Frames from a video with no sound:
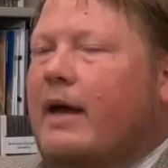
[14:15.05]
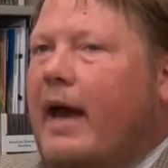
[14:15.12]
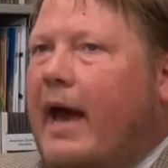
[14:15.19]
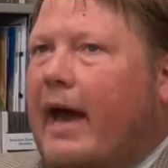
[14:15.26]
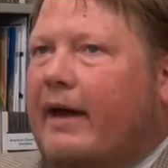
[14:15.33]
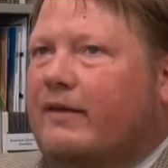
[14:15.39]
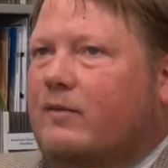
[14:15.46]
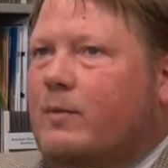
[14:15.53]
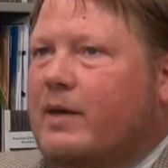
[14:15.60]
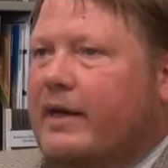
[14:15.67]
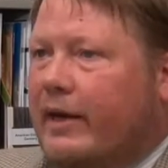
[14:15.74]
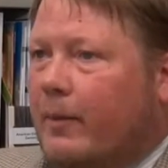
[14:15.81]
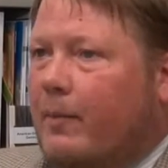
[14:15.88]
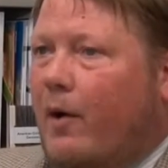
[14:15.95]
as
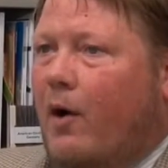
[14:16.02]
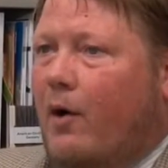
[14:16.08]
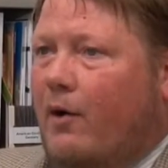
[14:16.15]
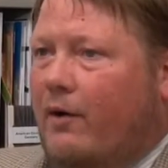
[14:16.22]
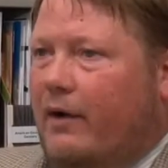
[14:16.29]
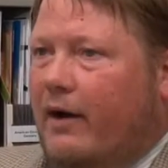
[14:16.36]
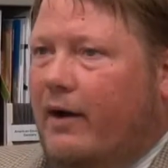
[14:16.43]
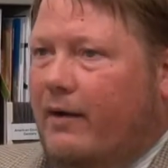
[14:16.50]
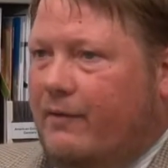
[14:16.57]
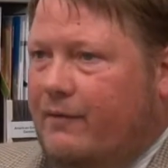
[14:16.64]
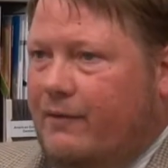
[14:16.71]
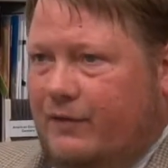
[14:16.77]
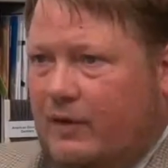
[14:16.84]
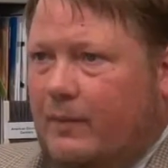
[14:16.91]
being a part
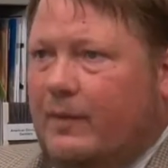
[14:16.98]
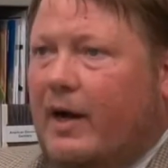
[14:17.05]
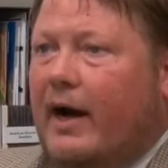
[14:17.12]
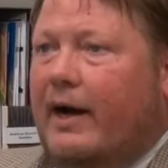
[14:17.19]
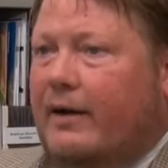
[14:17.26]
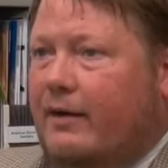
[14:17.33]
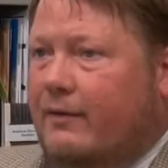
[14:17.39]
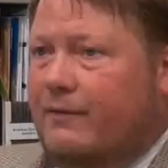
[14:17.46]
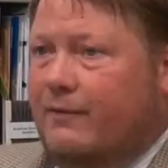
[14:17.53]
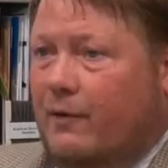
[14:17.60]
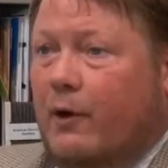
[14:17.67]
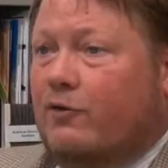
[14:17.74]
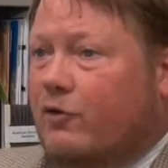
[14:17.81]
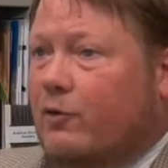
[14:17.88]
of some kind of
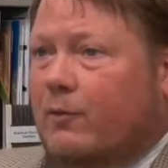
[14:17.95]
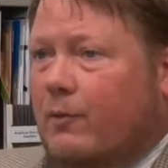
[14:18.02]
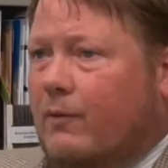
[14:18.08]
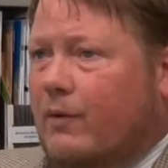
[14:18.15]
larger,